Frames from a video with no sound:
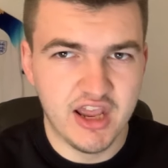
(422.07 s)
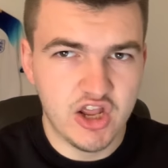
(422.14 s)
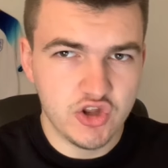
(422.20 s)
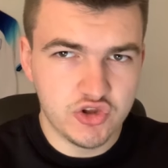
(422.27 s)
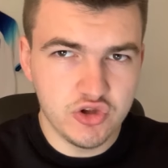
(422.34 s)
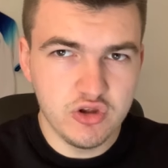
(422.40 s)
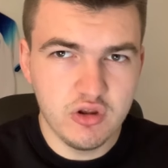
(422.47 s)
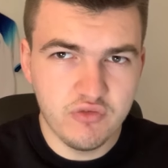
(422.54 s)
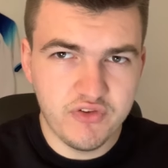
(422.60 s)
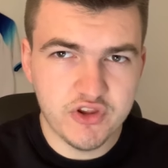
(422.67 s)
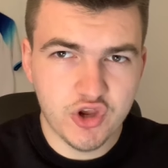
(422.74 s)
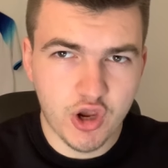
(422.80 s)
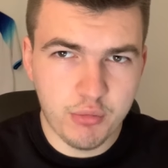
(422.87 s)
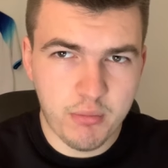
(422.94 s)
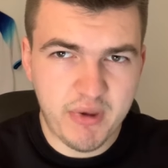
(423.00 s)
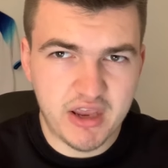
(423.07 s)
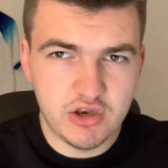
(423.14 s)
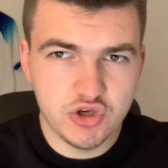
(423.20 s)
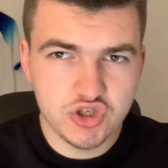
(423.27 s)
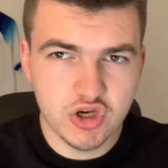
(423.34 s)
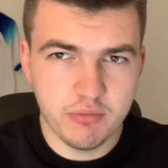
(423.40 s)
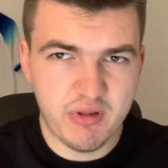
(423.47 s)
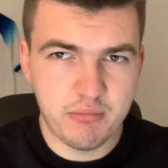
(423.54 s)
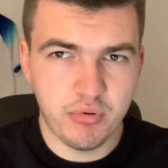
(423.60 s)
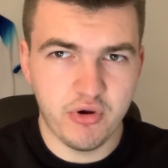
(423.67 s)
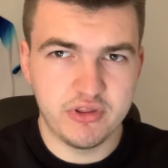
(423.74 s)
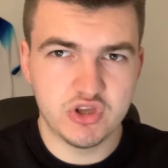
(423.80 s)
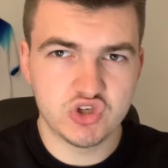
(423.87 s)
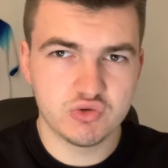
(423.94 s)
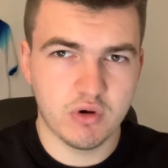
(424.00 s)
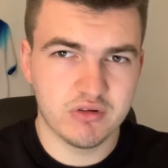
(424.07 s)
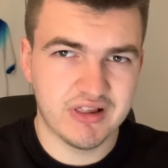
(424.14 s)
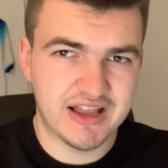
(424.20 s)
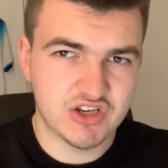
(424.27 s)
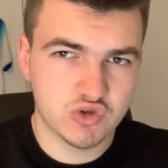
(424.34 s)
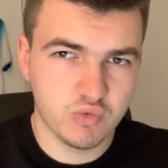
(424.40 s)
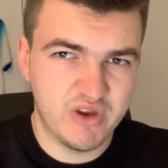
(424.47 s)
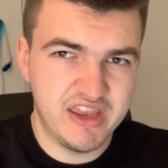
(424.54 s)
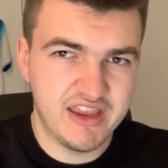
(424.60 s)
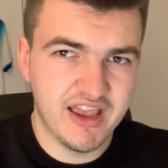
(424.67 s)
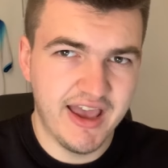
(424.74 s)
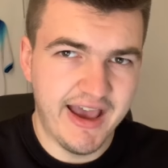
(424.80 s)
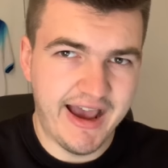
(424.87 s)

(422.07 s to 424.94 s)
Do you think Kobbie Mainoo should have been put in the squad last week?